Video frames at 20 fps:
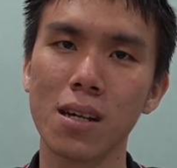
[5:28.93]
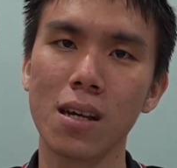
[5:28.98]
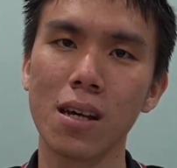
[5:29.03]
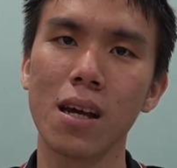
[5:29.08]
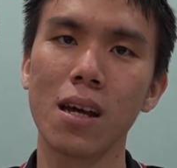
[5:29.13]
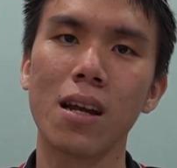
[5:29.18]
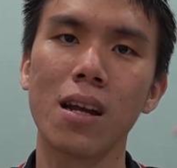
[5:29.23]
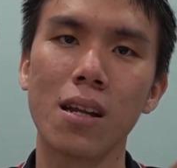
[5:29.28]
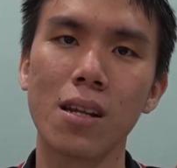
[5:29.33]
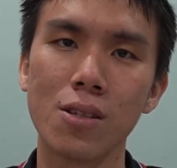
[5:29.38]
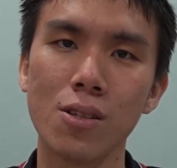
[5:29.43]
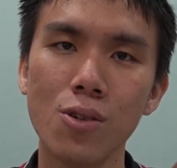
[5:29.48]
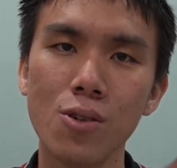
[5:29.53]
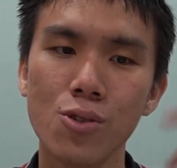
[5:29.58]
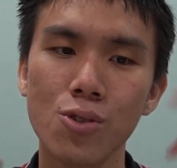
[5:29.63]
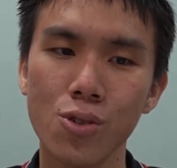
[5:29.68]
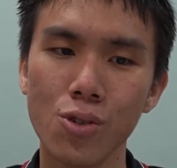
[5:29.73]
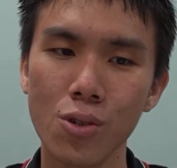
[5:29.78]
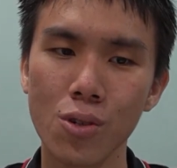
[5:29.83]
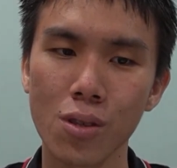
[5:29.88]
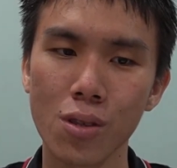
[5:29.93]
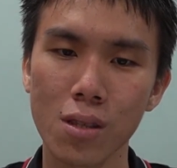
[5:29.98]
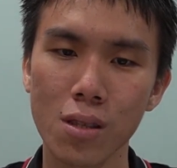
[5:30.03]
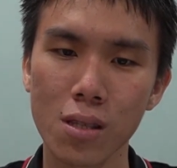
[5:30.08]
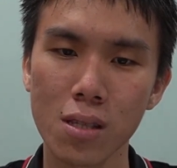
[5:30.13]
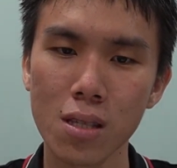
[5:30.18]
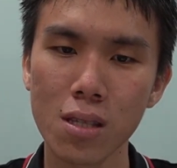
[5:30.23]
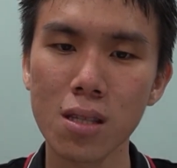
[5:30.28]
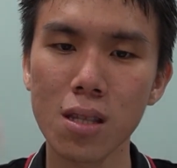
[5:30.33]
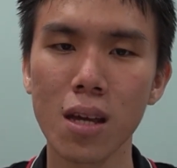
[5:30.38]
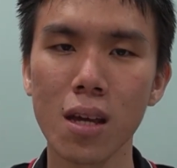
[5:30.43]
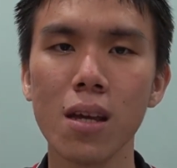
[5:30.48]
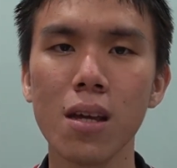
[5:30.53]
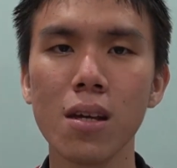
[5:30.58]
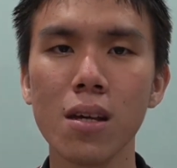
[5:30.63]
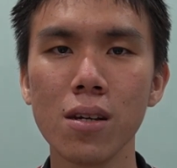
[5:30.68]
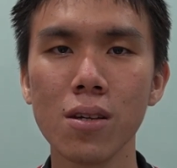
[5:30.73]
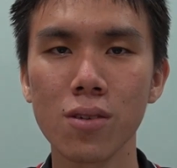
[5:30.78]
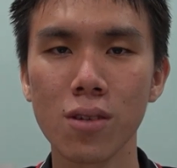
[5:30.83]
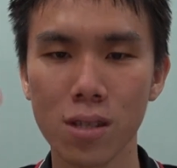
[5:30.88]
And you should stay
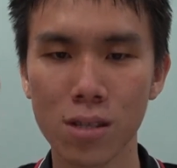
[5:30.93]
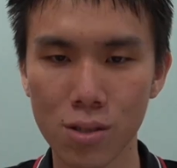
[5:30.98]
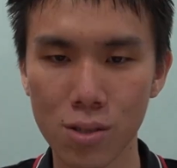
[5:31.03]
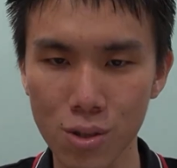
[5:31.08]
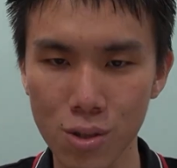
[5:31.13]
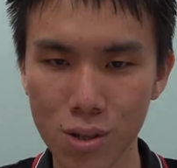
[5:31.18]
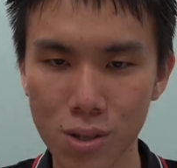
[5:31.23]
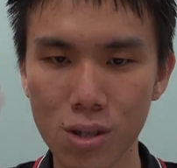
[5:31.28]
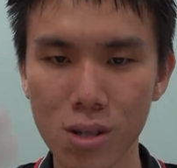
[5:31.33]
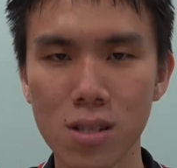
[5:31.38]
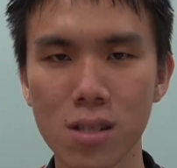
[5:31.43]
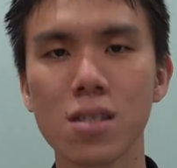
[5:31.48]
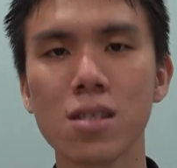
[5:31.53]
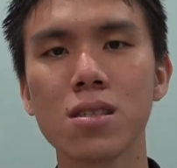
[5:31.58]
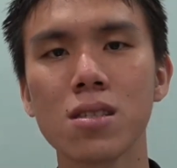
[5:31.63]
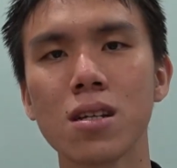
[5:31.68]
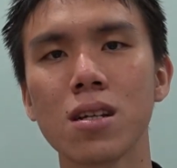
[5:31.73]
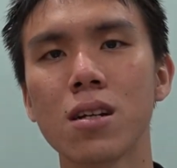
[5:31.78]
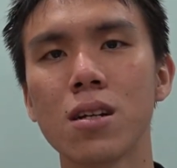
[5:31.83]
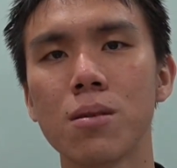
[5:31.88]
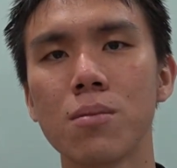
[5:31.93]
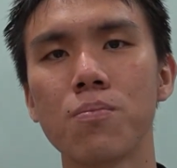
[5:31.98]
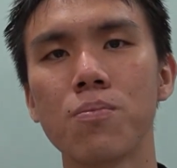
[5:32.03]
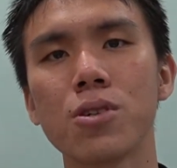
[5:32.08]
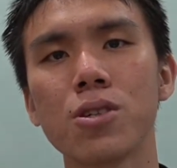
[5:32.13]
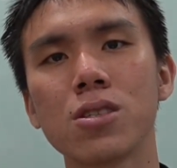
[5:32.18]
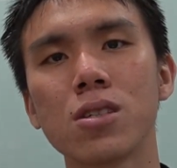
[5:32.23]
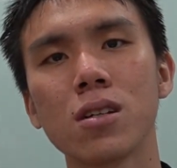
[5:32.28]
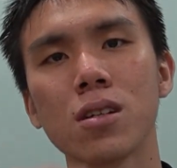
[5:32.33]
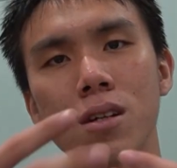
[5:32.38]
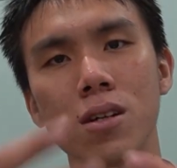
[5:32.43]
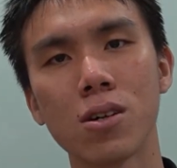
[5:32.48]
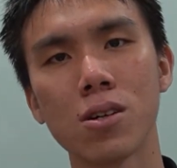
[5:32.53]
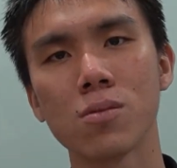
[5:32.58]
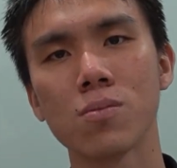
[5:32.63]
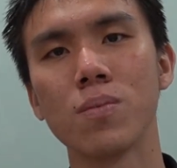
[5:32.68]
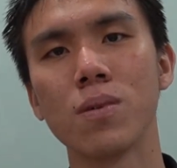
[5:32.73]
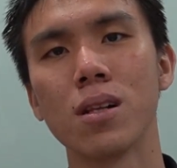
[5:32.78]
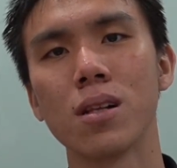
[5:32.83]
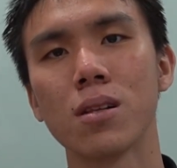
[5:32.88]
here, you should be consistent in preaching the
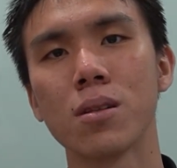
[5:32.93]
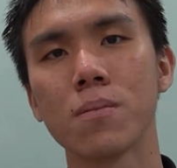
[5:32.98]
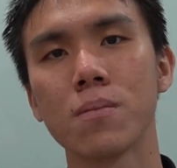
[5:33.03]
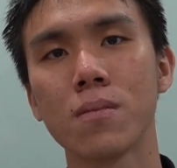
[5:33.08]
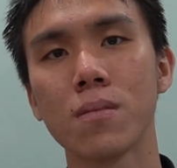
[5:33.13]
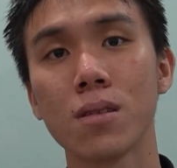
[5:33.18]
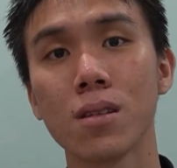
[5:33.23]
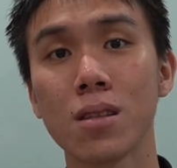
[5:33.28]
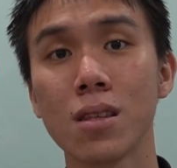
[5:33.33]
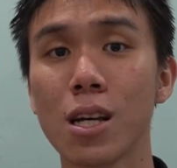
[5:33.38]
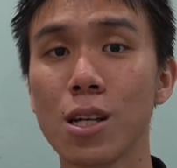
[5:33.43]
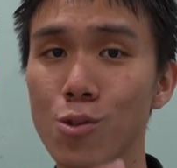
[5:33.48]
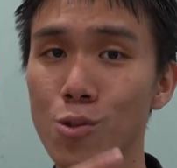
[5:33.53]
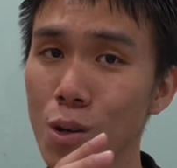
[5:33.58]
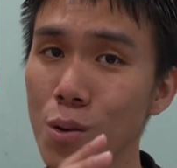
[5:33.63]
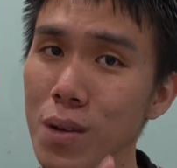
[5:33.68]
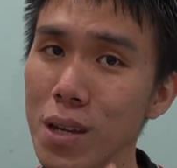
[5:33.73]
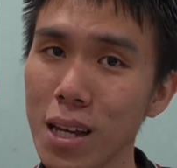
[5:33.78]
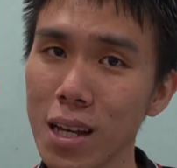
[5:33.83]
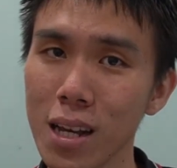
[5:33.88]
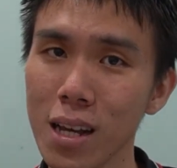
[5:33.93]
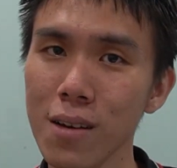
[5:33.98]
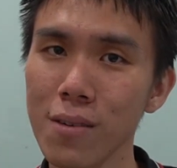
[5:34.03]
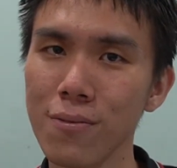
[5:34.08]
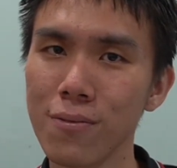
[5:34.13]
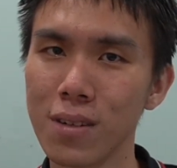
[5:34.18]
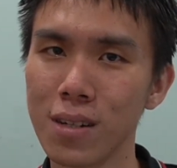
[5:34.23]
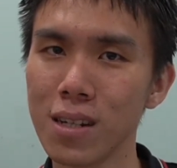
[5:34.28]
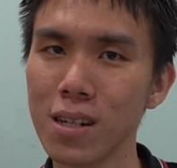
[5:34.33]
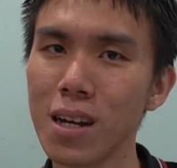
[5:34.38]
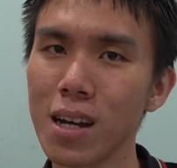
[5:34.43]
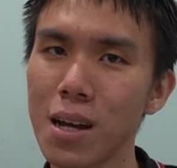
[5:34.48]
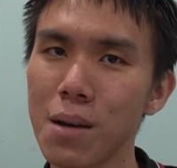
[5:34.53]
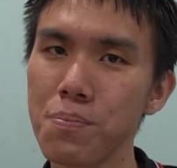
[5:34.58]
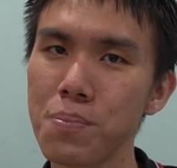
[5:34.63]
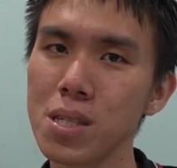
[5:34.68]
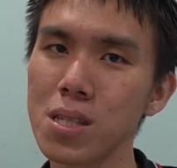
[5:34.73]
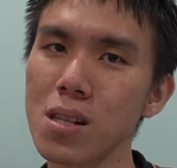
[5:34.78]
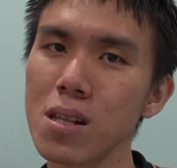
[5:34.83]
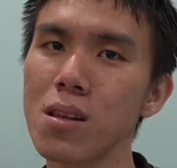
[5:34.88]
gospel. That's why we can have the
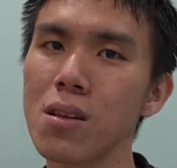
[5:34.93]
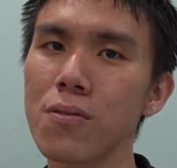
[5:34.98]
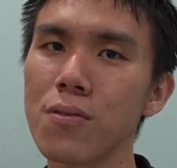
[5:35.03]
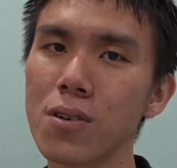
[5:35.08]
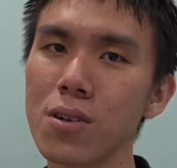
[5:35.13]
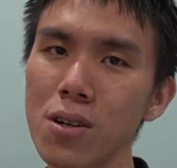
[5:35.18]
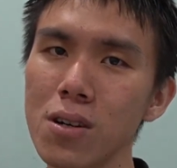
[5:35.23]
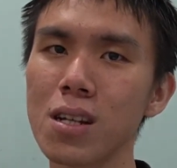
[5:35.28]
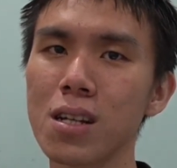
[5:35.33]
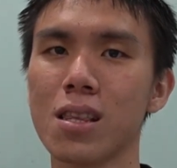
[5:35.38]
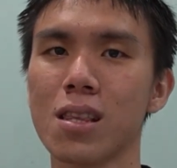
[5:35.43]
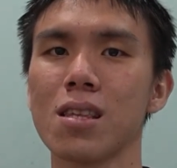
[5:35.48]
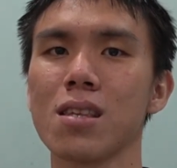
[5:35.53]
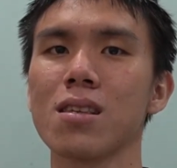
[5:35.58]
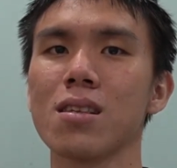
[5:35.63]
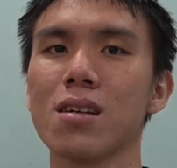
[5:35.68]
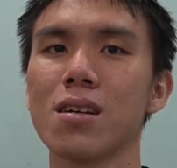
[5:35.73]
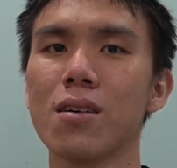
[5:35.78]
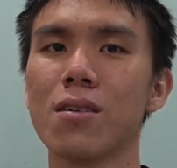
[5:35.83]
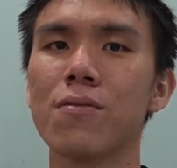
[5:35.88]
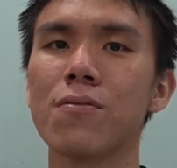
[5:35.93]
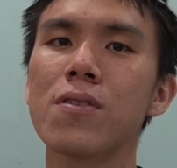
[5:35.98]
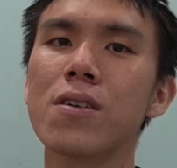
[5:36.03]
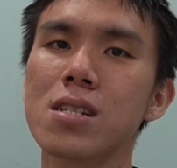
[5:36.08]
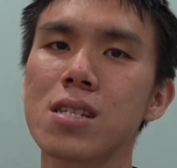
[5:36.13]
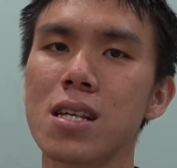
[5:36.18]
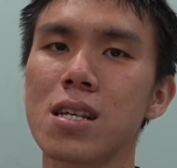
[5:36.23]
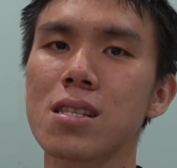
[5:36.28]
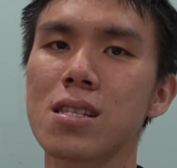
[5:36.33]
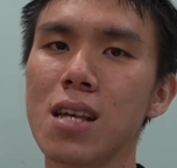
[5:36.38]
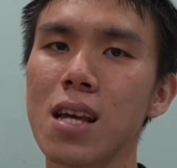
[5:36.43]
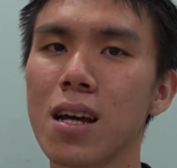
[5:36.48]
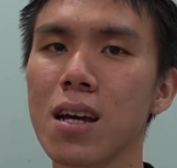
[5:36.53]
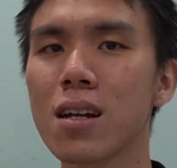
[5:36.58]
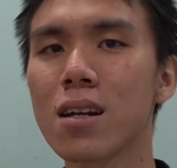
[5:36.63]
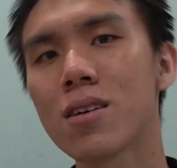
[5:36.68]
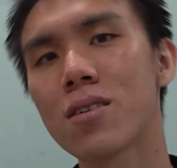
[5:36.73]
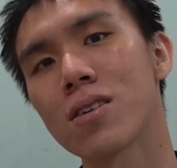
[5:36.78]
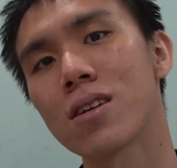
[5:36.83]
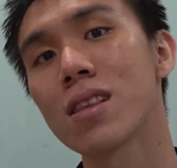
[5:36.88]
epistle of Corinth, 1st and 2nd
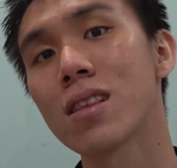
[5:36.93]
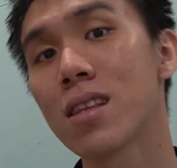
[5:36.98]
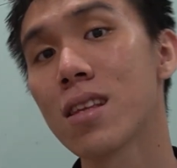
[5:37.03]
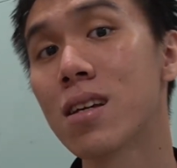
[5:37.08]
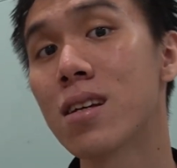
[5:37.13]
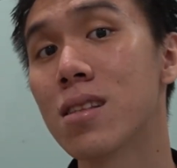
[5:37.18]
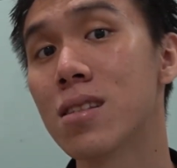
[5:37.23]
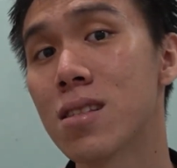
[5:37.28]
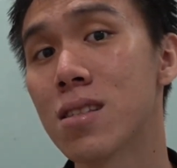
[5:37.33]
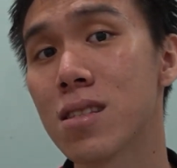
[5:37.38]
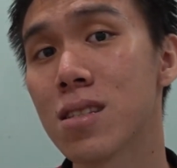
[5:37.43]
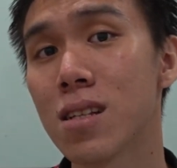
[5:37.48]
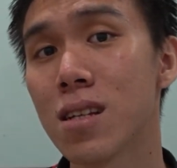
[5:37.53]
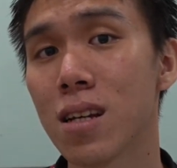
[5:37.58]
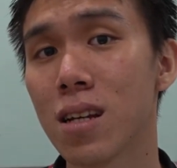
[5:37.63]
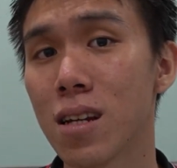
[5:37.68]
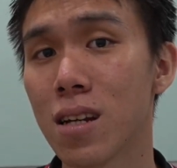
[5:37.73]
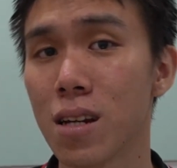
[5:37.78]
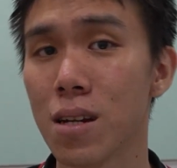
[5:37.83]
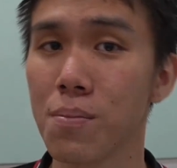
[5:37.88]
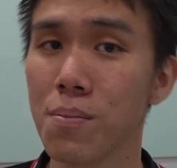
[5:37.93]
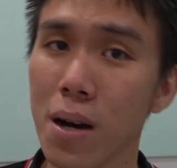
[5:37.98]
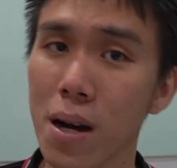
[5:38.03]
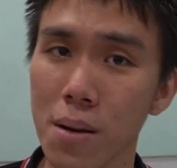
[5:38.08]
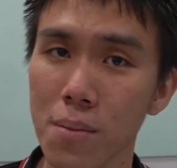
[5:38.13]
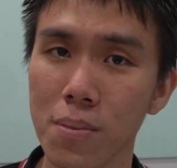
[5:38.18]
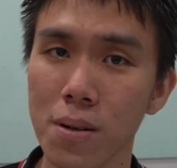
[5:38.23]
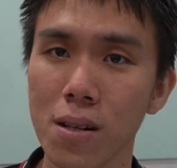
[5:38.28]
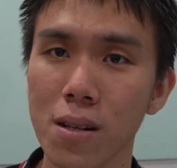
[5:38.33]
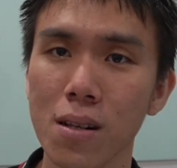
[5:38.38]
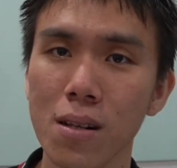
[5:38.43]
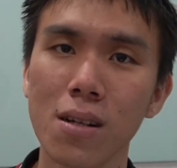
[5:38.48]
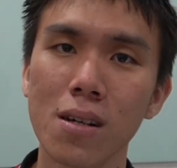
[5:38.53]
Corinthians in the Bible.